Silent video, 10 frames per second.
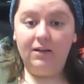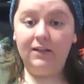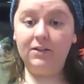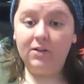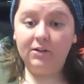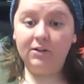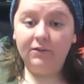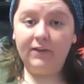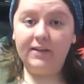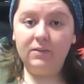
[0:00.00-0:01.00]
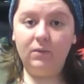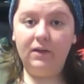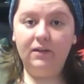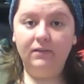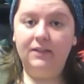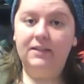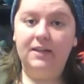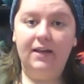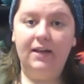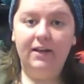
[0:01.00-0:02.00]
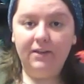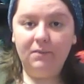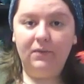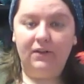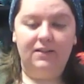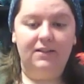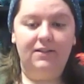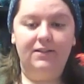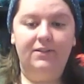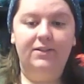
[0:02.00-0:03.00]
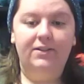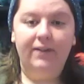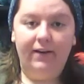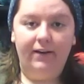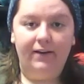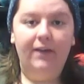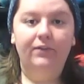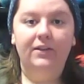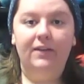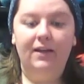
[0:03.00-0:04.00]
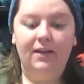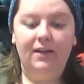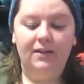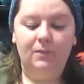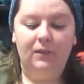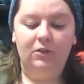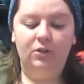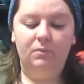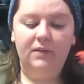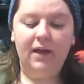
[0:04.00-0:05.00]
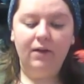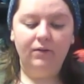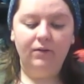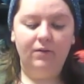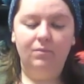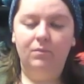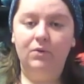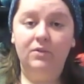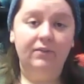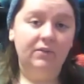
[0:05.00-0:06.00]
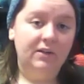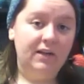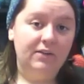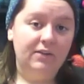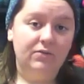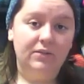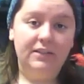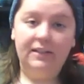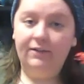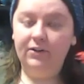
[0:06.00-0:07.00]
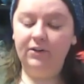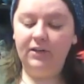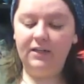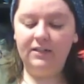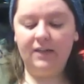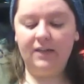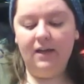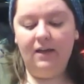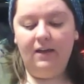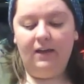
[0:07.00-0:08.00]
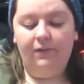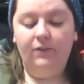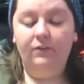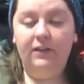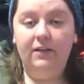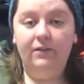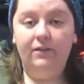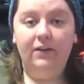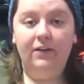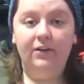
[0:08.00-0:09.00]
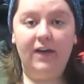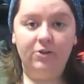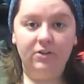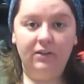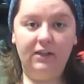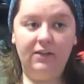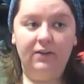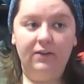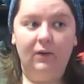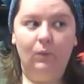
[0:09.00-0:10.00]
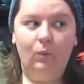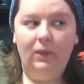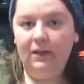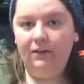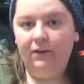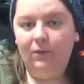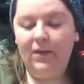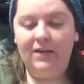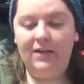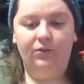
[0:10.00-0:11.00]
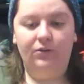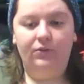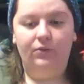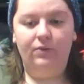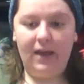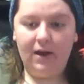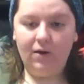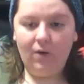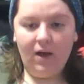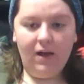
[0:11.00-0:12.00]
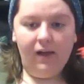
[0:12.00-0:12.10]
Kickstarter Phase 1, it's in the books. It's done. Everything has been shipped out. Most everyone has received their goodies. If you live internationally, they're winging their way to you now.